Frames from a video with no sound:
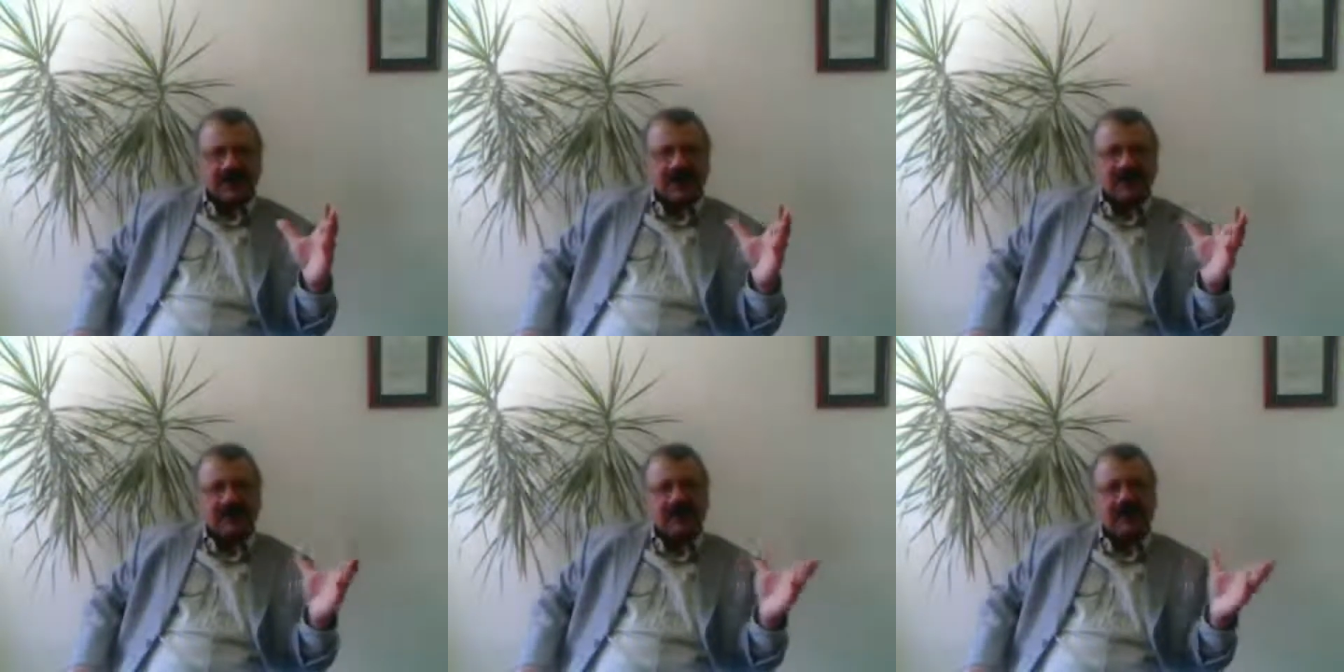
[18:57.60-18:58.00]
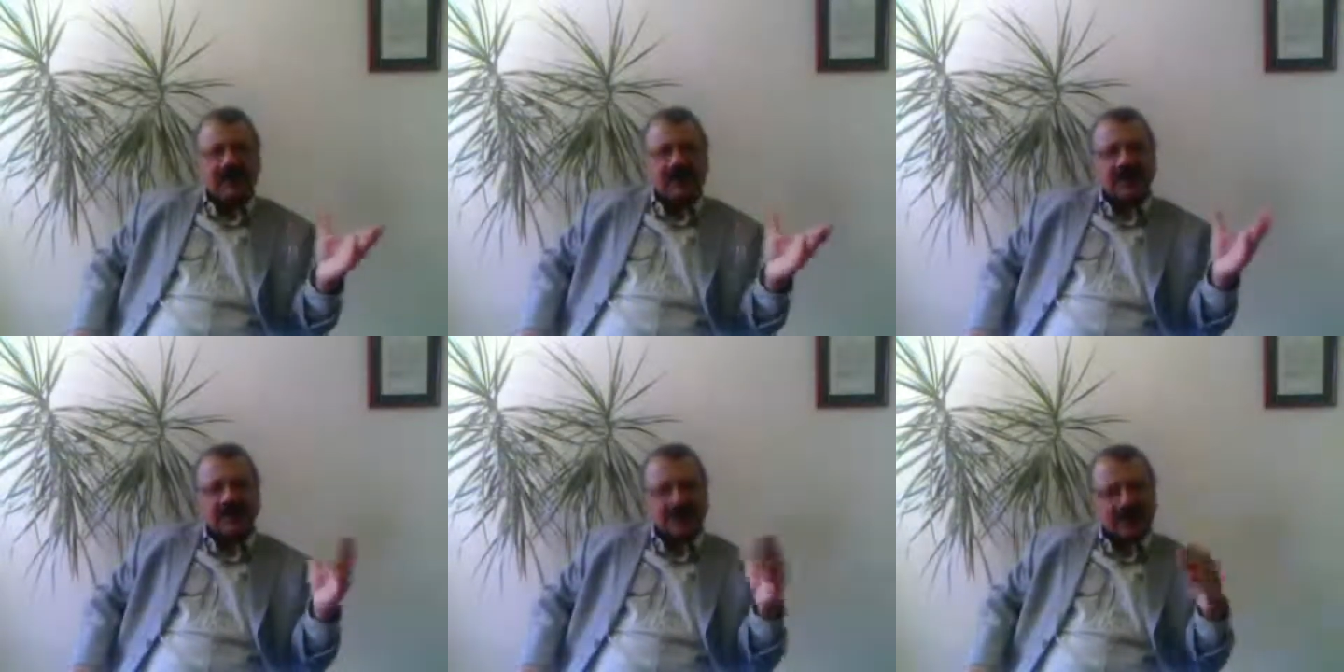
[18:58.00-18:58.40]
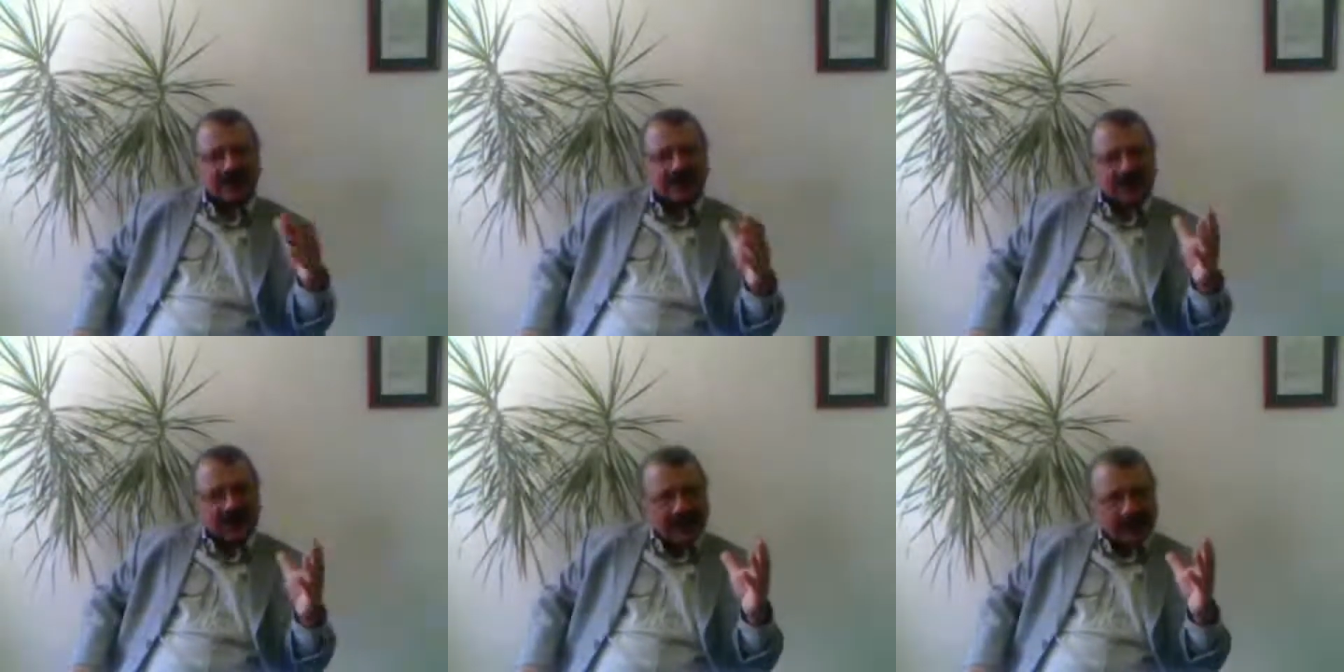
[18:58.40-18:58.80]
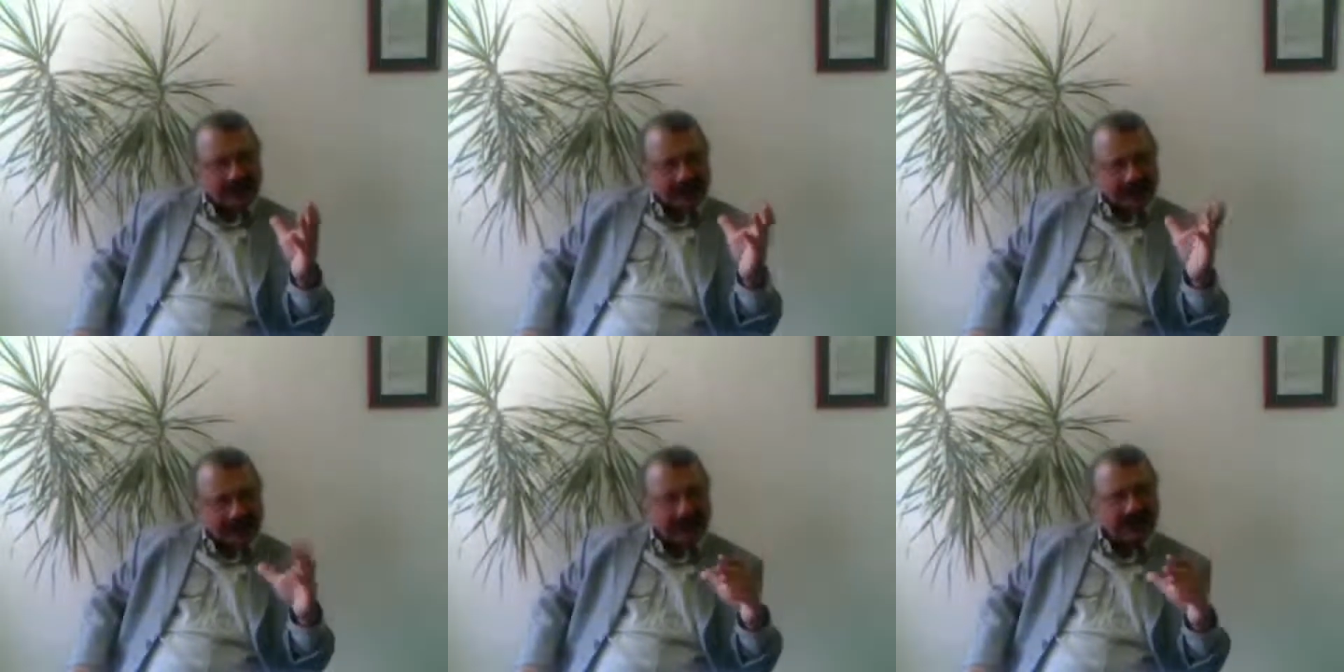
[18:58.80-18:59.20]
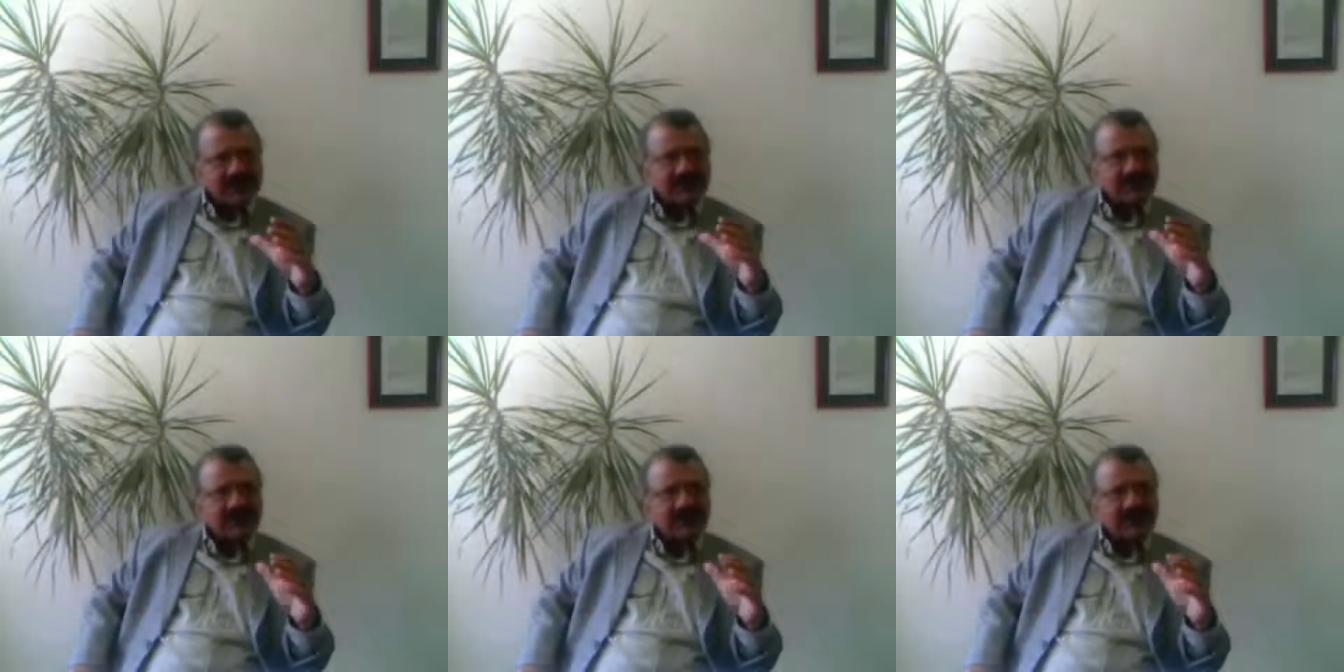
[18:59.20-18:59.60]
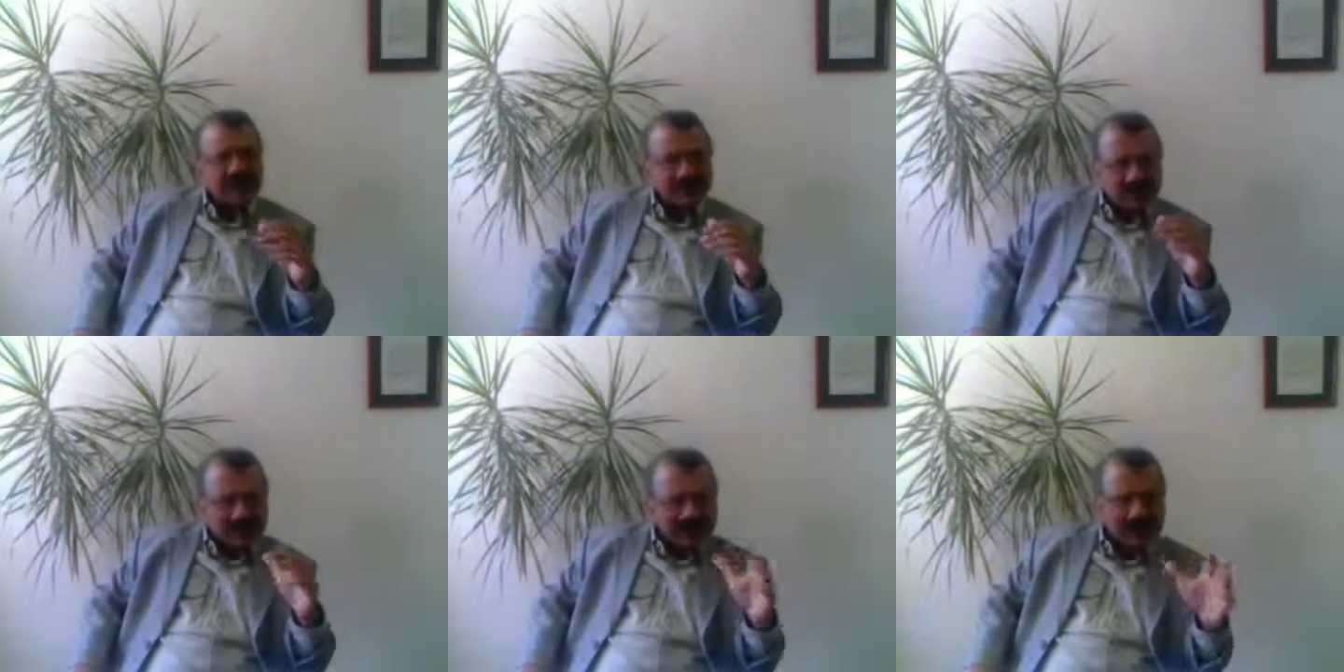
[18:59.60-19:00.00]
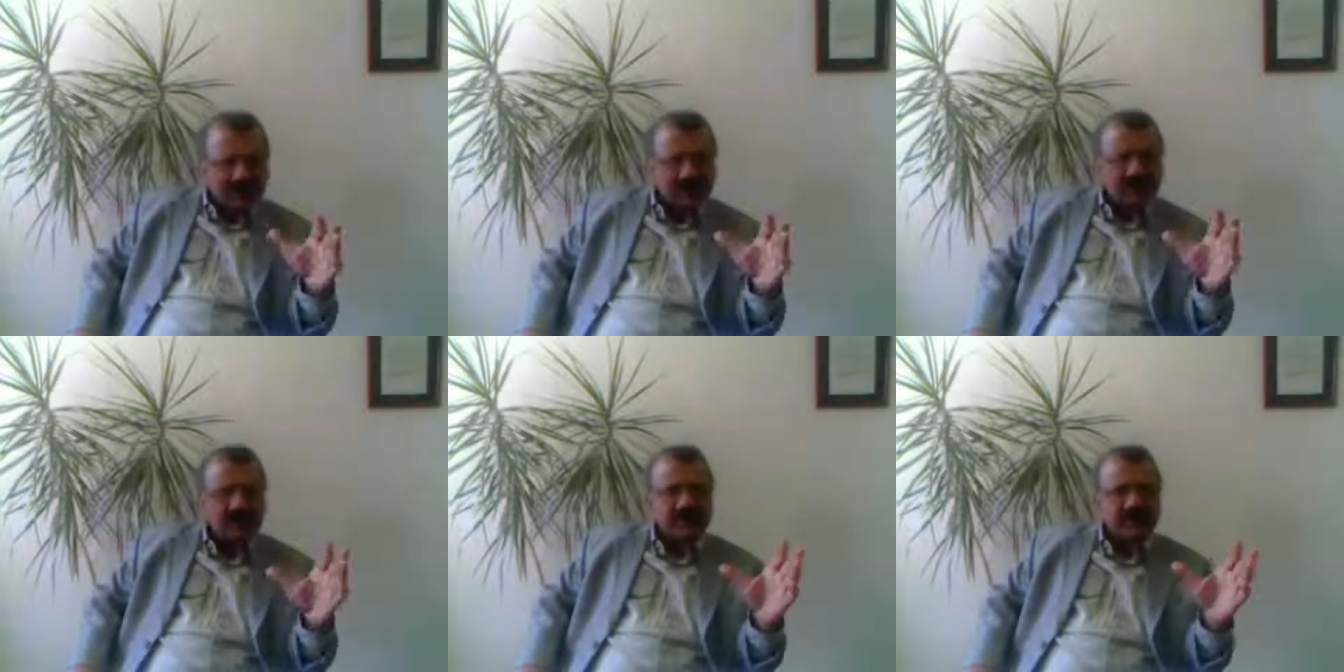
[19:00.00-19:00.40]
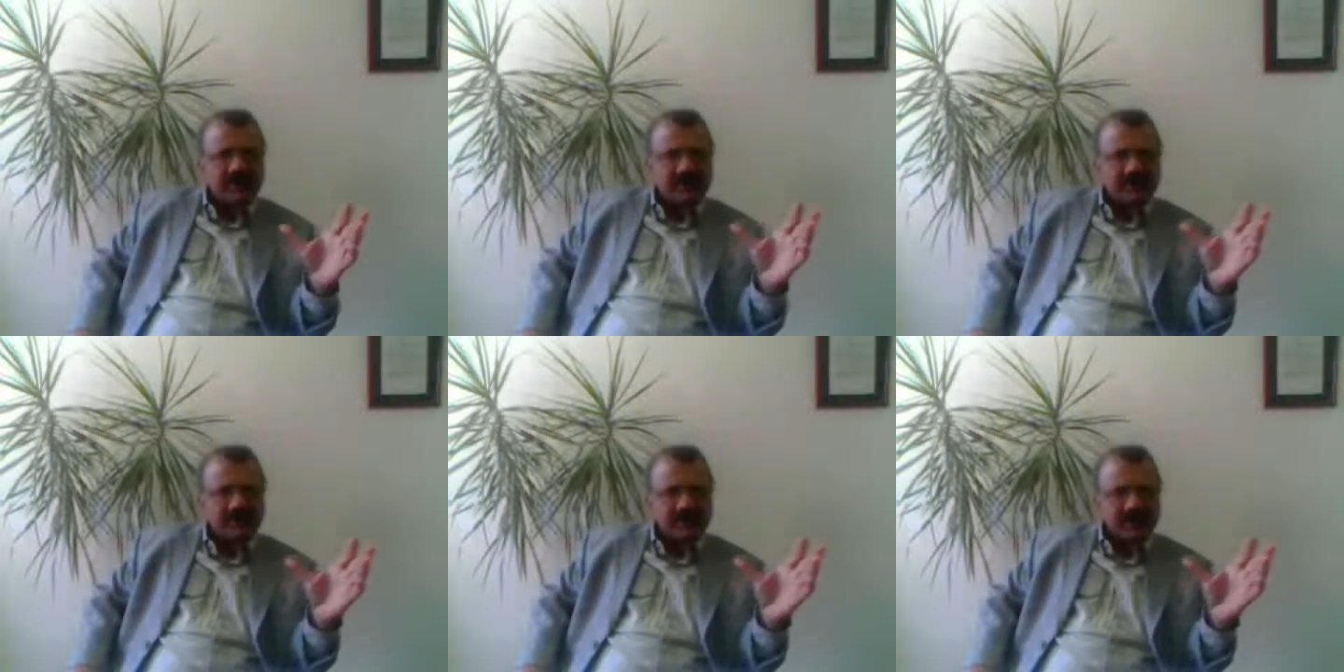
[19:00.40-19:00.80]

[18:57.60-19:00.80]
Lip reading: And again, there are other things like process development.